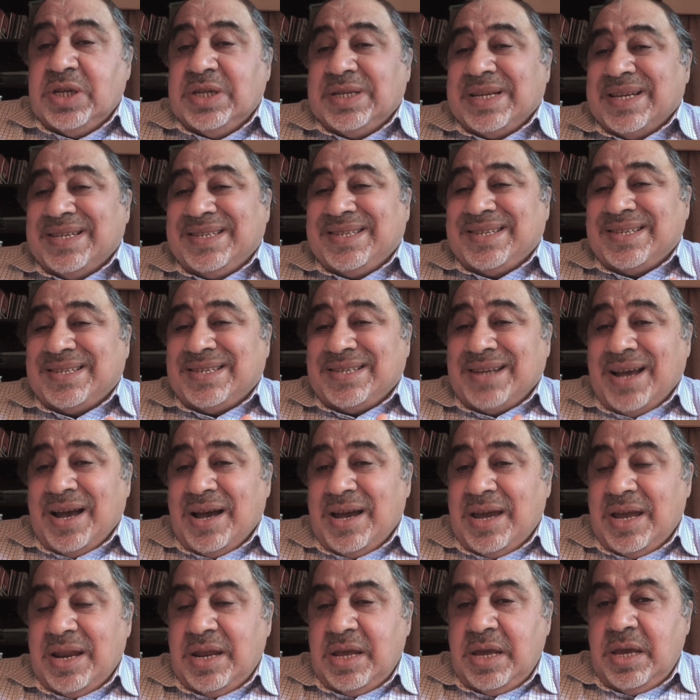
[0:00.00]
and
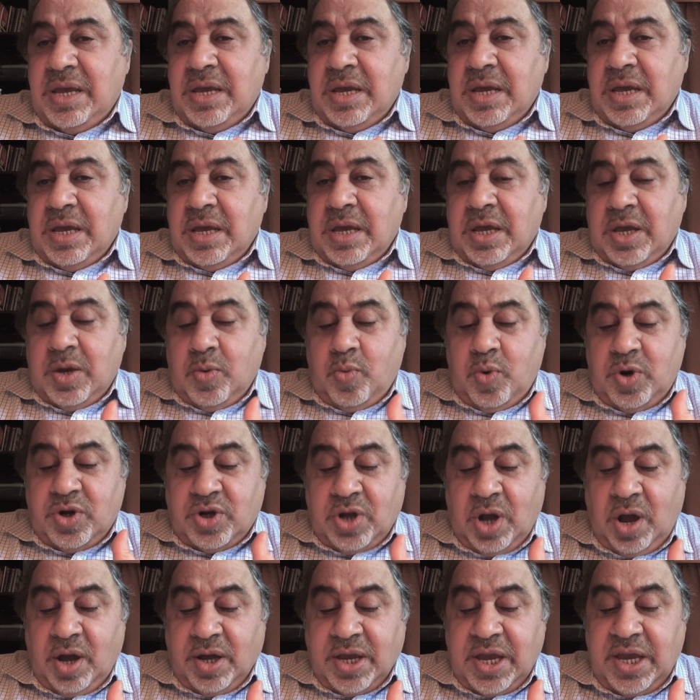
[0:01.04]
society, we're
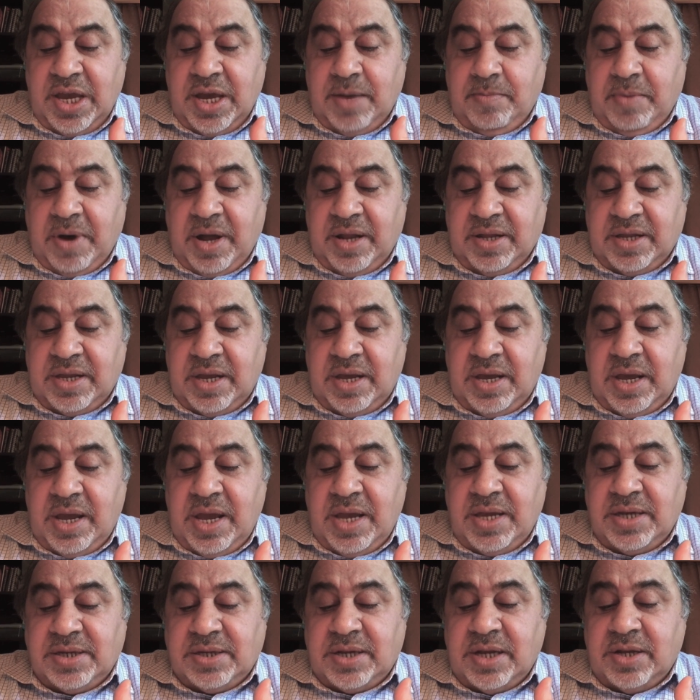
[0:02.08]
talking about the
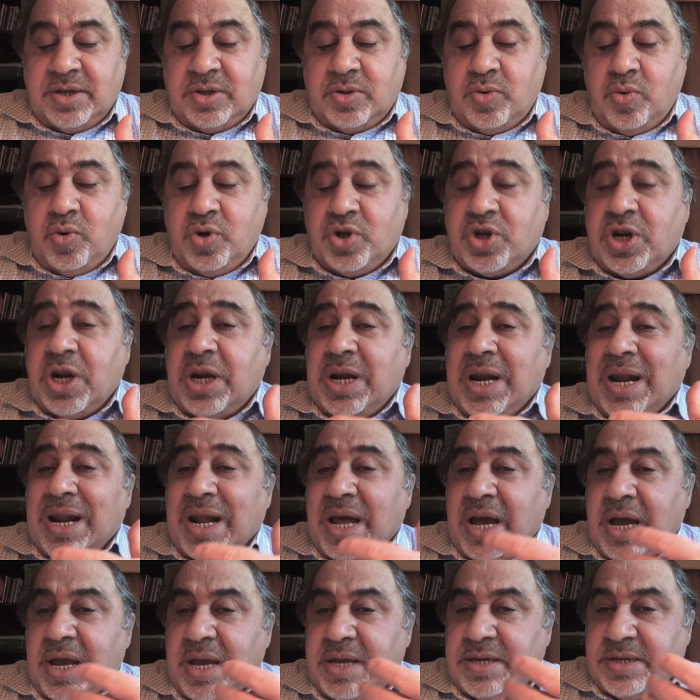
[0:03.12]

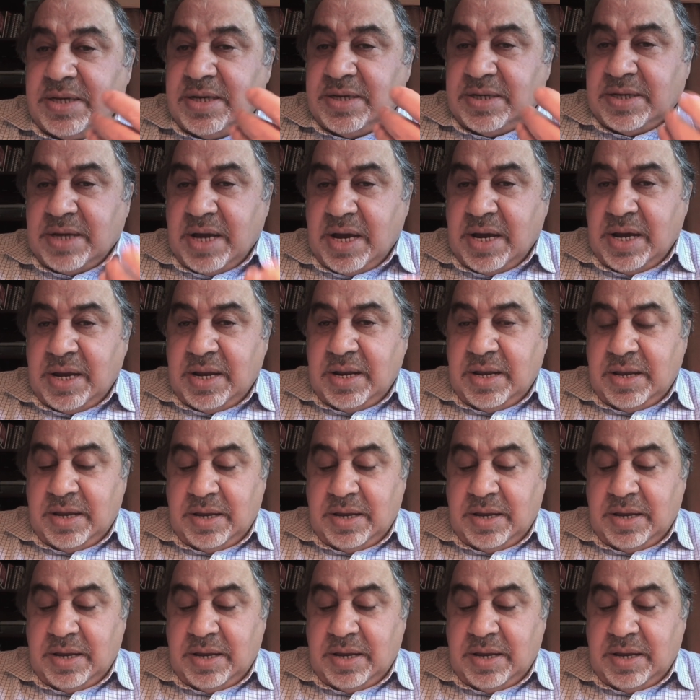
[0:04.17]
institutionalized society.